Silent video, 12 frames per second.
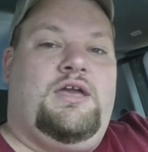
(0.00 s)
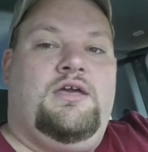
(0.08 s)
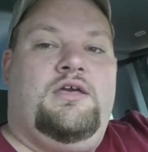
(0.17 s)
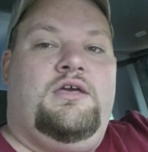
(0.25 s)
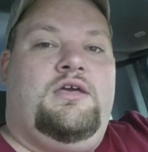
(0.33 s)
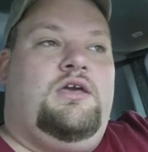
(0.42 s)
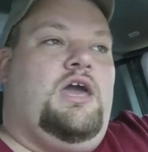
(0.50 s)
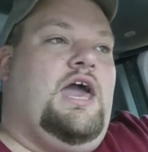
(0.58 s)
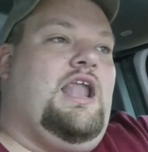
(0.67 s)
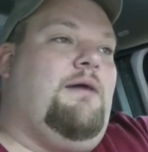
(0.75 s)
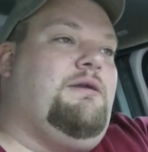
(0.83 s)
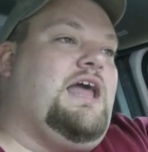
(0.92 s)

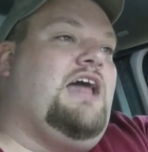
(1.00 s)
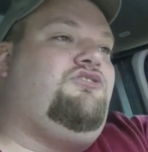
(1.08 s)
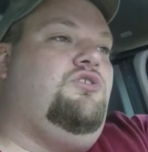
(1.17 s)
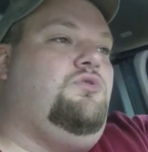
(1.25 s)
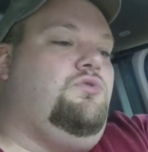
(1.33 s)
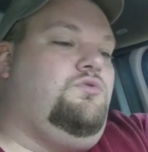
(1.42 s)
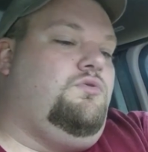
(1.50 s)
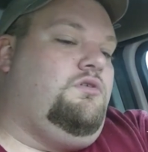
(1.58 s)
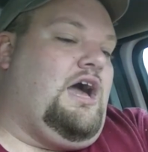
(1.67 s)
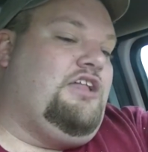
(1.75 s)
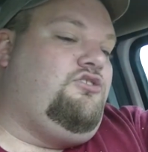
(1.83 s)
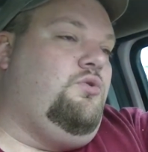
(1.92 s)
And I mean, I do
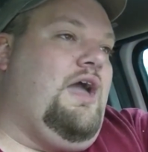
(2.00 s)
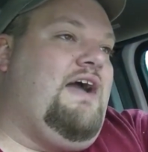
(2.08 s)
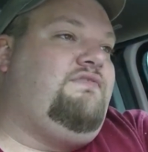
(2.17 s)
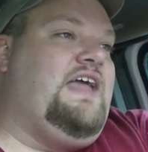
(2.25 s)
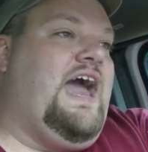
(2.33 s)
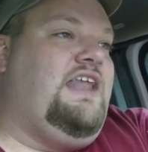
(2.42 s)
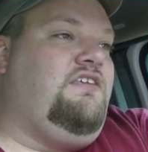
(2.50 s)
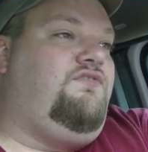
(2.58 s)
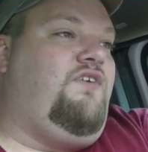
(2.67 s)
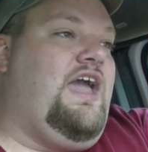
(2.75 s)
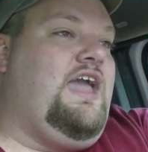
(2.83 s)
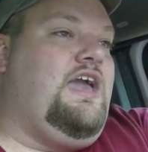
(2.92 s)
have Daddy's
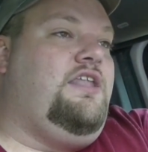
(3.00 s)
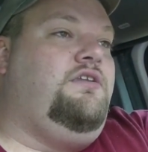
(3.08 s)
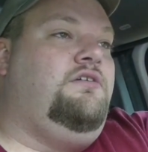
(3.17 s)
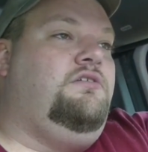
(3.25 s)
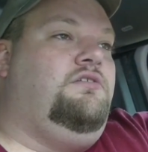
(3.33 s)
van